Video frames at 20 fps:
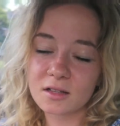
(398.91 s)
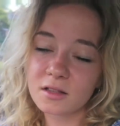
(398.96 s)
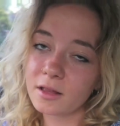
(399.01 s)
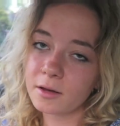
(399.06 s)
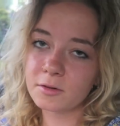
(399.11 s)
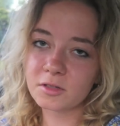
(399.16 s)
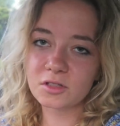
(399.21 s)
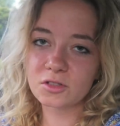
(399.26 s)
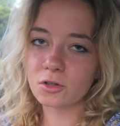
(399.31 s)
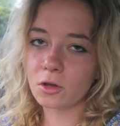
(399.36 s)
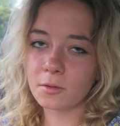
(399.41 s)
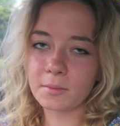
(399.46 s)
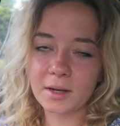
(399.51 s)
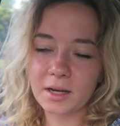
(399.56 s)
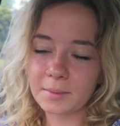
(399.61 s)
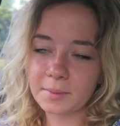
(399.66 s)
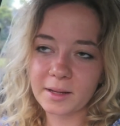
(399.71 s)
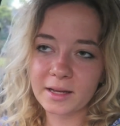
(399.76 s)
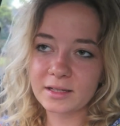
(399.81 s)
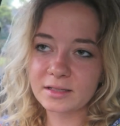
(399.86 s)
There was so
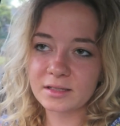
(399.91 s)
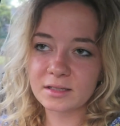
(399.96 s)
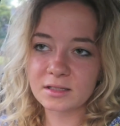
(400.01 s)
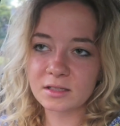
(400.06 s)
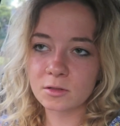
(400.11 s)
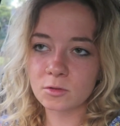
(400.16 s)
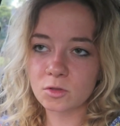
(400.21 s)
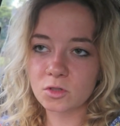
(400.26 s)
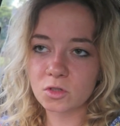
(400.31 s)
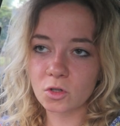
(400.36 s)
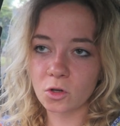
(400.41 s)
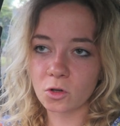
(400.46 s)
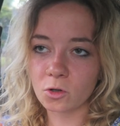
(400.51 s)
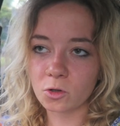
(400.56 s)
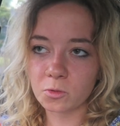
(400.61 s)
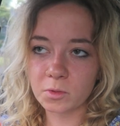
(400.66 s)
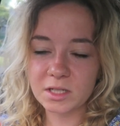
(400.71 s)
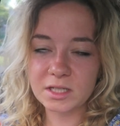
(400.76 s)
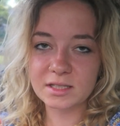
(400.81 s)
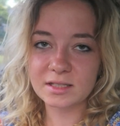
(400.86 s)
many places. It was so
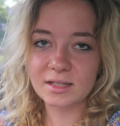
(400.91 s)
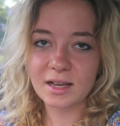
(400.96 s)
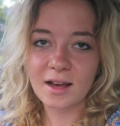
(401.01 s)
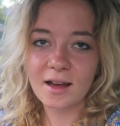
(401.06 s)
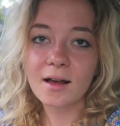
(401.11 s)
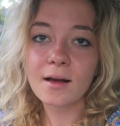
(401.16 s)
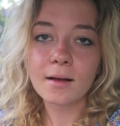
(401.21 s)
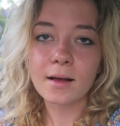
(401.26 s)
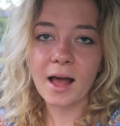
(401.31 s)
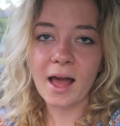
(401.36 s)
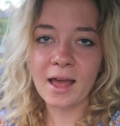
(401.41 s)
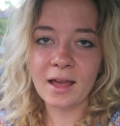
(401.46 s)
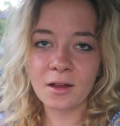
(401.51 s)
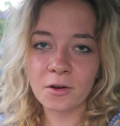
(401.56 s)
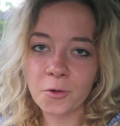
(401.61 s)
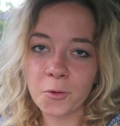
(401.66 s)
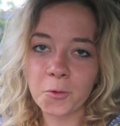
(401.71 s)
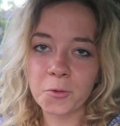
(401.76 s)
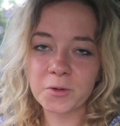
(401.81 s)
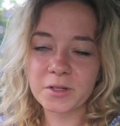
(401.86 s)
good. We just
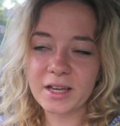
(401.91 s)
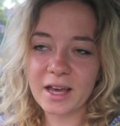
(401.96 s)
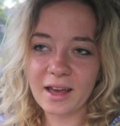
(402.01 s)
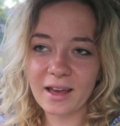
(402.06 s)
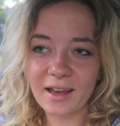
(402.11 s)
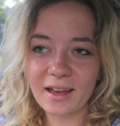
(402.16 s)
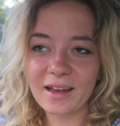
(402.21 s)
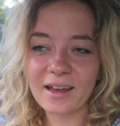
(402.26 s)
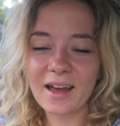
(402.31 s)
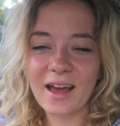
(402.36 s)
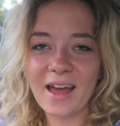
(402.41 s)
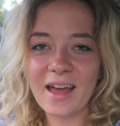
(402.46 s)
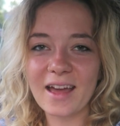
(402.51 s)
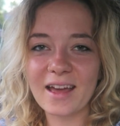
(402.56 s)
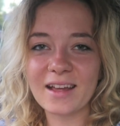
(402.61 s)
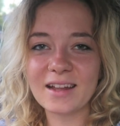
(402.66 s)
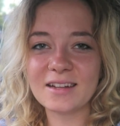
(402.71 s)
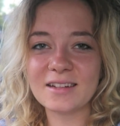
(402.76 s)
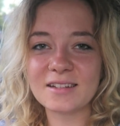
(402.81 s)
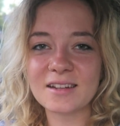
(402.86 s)
ate all day,
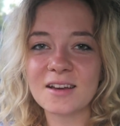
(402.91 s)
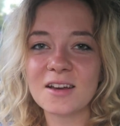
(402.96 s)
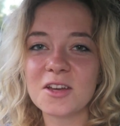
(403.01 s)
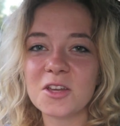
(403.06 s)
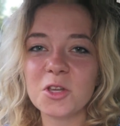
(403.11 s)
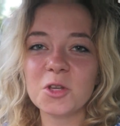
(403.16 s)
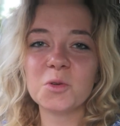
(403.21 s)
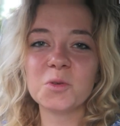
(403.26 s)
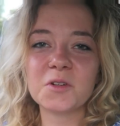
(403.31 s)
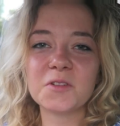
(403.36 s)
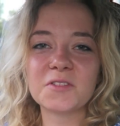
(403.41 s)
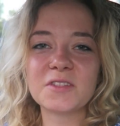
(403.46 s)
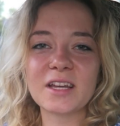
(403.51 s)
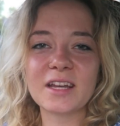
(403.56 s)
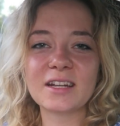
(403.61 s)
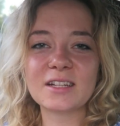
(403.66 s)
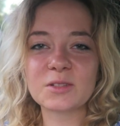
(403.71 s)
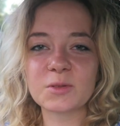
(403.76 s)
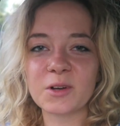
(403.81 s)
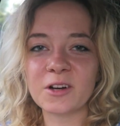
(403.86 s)
and you would have
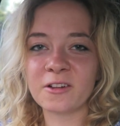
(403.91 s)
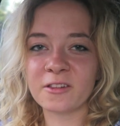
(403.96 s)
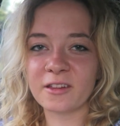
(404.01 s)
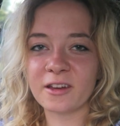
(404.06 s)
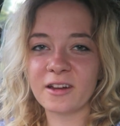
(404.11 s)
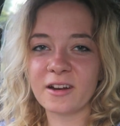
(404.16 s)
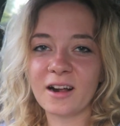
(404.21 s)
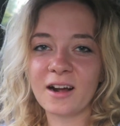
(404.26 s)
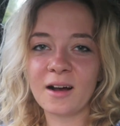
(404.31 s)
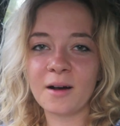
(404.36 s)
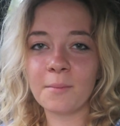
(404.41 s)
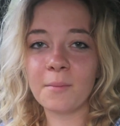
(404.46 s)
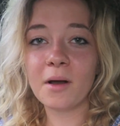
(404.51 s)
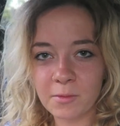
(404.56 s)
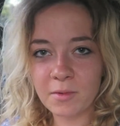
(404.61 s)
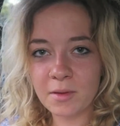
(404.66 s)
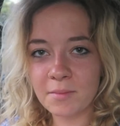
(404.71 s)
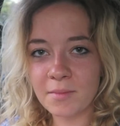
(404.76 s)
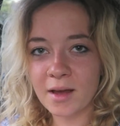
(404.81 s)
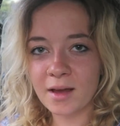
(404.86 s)
seen as well that um,
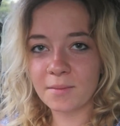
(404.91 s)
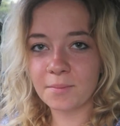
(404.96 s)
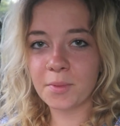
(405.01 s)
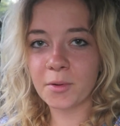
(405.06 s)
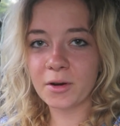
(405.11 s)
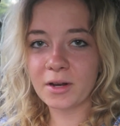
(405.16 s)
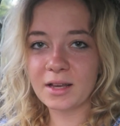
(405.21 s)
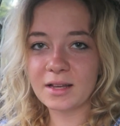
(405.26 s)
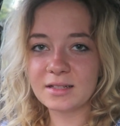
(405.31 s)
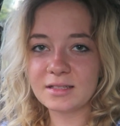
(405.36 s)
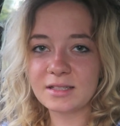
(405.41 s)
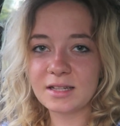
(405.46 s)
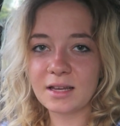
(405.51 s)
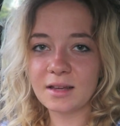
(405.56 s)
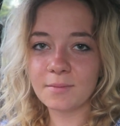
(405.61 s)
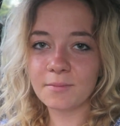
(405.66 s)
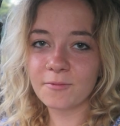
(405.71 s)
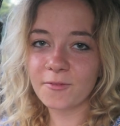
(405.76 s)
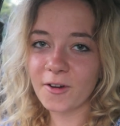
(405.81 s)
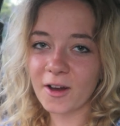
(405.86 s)
we met Bonnie and
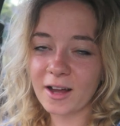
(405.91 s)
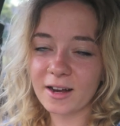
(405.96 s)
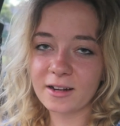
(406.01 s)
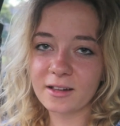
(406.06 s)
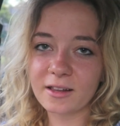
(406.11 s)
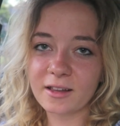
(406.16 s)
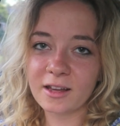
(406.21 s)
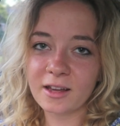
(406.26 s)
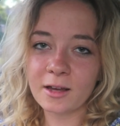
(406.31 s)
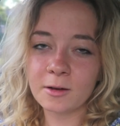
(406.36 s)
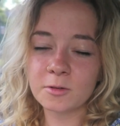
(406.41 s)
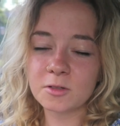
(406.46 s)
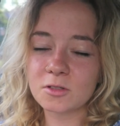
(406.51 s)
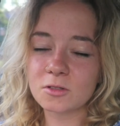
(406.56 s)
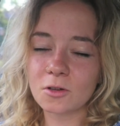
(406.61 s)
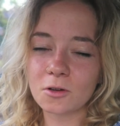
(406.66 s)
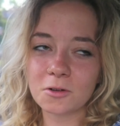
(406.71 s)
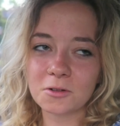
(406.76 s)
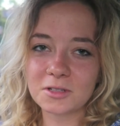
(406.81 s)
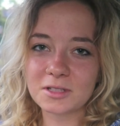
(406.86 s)
Tim finally. It was
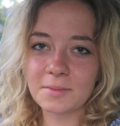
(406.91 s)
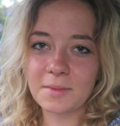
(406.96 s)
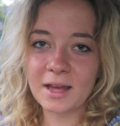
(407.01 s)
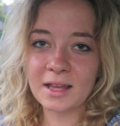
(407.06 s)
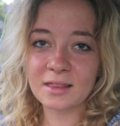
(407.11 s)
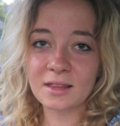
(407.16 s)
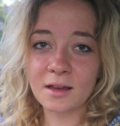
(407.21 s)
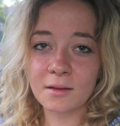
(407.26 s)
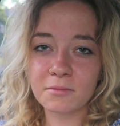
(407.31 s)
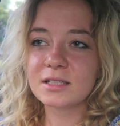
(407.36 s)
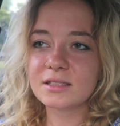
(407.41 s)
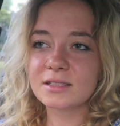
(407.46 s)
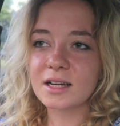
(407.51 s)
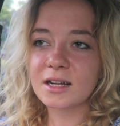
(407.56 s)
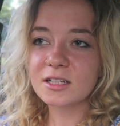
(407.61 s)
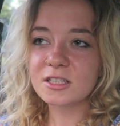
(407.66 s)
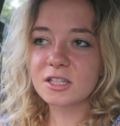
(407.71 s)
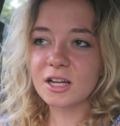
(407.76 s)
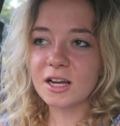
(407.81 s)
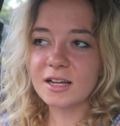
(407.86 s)
so good to meet them.
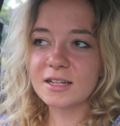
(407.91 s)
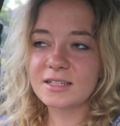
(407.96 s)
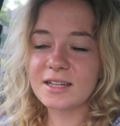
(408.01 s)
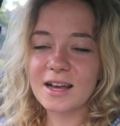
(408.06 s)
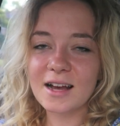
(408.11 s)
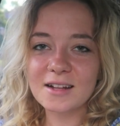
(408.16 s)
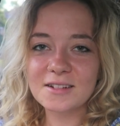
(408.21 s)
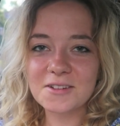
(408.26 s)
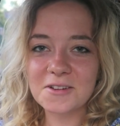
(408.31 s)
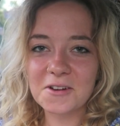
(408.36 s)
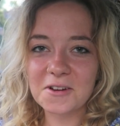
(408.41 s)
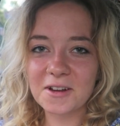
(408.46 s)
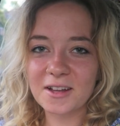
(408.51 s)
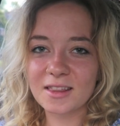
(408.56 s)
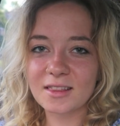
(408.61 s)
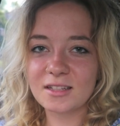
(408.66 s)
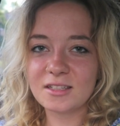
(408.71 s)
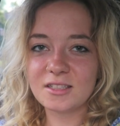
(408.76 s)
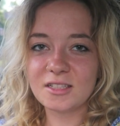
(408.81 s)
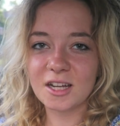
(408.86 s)
Such
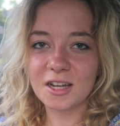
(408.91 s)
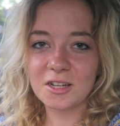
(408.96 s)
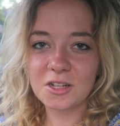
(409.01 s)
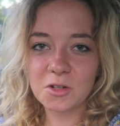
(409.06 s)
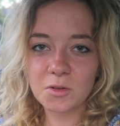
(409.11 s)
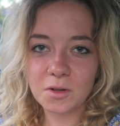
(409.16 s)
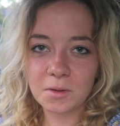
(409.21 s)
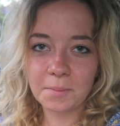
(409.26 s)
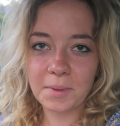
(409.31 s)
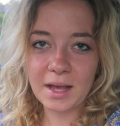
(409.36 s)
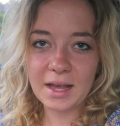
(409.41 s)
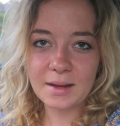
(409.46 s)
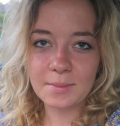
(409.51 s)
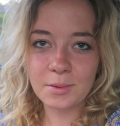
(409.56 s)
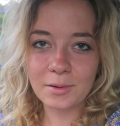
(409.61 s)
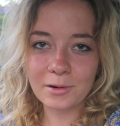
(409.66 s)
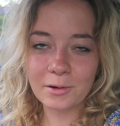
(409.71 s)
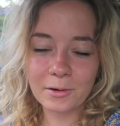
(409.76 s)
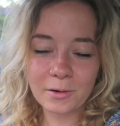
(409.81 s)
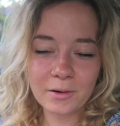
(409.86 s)
down-to-earth, genuine
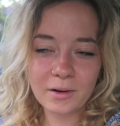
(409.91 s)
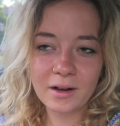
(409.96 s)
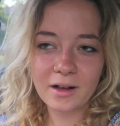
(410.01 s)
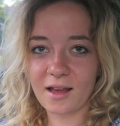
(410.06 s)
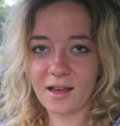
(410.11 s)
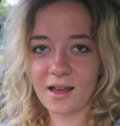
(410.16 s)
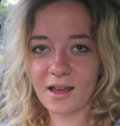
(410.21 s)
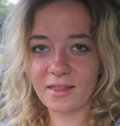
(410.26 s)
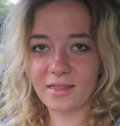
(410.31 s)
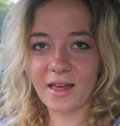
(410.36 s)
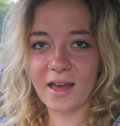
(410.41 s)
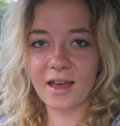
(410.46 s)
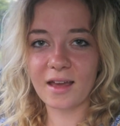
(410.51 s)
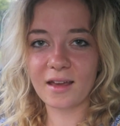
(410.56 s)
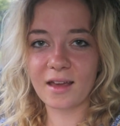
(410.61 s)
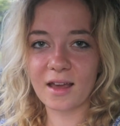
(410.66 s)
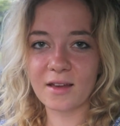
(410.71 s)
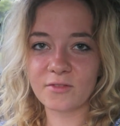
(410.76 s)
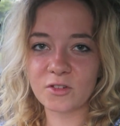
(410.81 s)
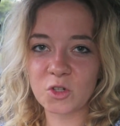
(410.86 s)
people, and they
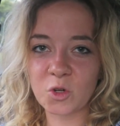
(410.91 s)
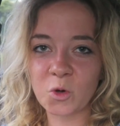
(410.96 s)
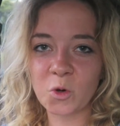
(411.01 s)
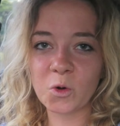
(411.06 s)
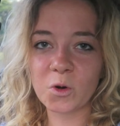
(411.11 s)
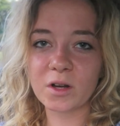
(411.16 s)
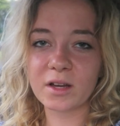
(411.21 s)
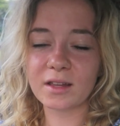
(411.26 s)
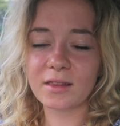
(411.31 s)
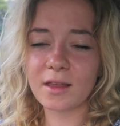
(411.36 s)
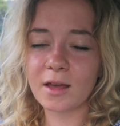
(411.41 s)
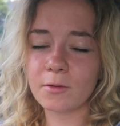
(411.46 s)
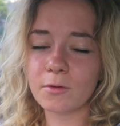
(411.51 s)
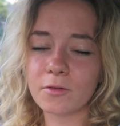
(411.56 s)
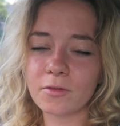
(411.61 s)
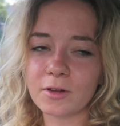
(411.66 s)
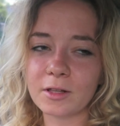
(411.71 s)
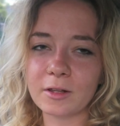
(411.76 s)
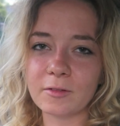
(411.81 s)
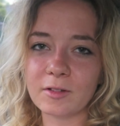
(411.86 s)
gave a talk, and they
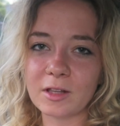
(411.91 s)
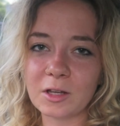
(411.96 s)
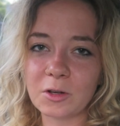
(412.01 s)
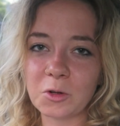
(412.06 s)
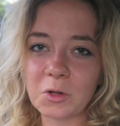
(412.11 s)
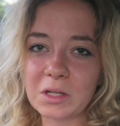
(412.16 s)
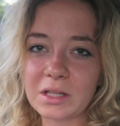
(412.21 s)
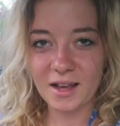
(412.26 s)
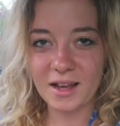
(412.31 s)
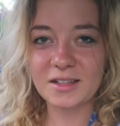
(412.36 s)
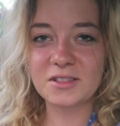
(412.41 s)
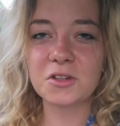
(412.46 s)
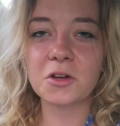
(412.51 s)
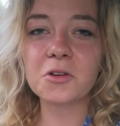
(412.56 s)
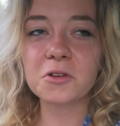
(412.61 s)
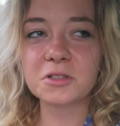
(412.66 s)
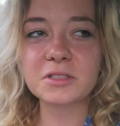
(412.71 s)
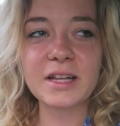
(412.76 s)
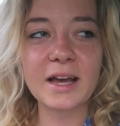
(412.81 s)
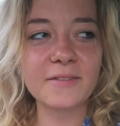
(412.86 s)
were really, really good. It's
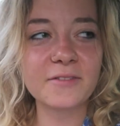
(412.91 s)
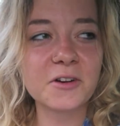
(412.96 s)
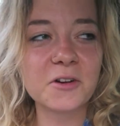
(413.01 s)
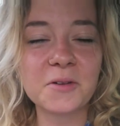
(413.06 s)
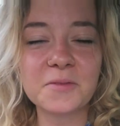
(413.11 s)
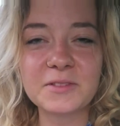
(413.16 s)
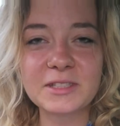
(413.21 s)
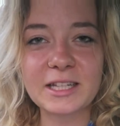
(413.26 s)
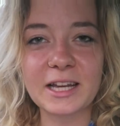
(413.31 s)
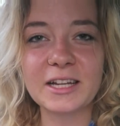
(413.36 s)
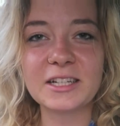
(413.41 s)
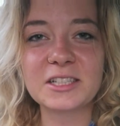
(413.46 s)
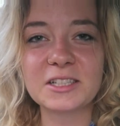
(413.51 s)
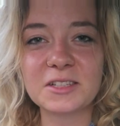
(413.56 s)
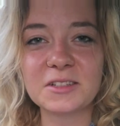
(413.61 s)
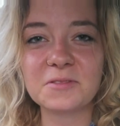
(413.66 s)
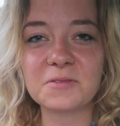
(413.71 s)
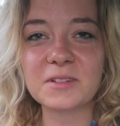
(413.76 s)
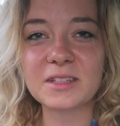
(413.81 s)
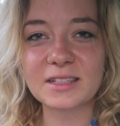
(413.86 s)
so good to have a
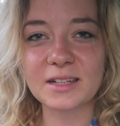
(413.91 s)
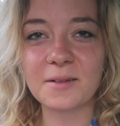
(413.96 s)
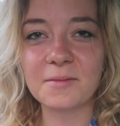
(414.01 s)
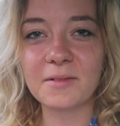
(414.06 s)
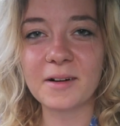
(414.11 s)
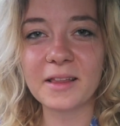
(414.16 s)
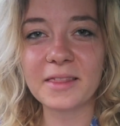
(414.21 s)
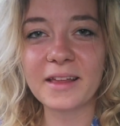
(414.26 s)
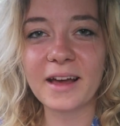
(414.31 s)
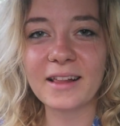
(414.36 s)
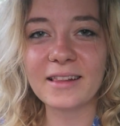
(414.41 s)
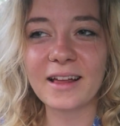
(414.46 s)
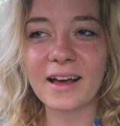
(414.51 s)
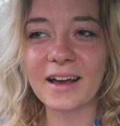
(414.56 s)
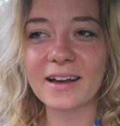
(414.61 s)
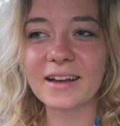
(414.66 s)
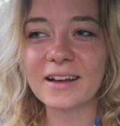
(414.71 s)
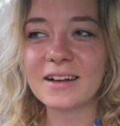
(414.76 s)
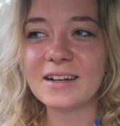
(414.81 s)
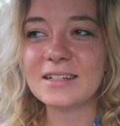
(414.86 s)
conversation with someone that
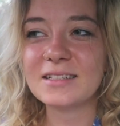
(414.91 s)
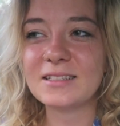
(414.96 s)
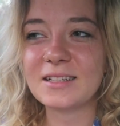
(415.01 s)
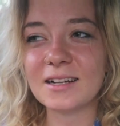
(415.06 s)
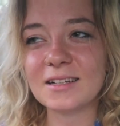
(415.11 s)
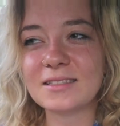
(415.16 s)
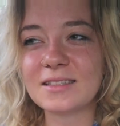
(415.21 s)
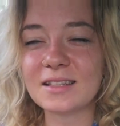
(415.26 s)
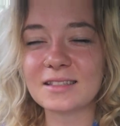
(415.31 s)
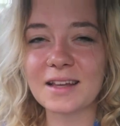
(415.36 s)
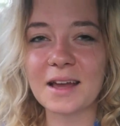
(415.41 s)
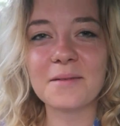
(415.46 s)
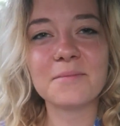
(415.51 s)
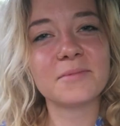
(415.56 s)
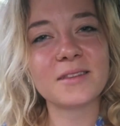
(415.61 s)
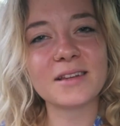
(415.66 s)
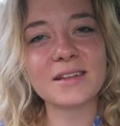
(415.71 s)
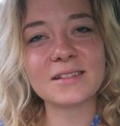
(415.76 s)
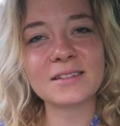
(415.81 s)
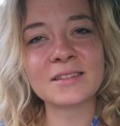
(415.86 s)
like does the
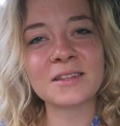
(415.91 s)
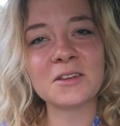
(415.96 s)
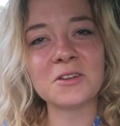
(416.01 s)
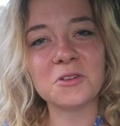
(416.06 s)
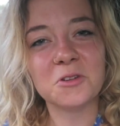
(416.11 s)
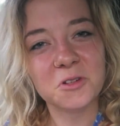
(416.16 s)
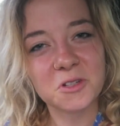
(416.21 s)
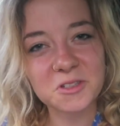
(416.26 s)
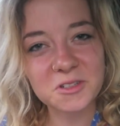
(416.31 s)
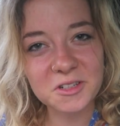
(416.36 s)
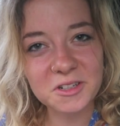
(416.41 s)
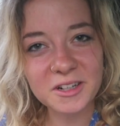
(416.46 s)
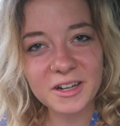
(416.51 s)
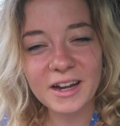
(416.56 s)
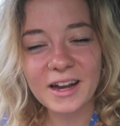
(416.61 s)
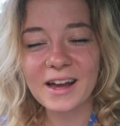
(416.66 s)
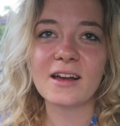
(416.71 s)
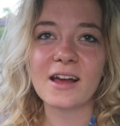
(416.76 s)
same things that you do,